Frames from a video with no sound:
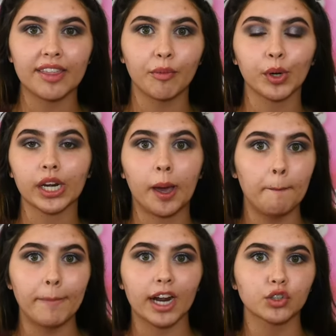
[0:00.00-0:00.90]
and then we're going to
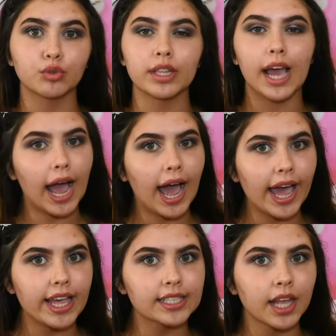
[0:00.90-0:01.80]
come back to the eyes.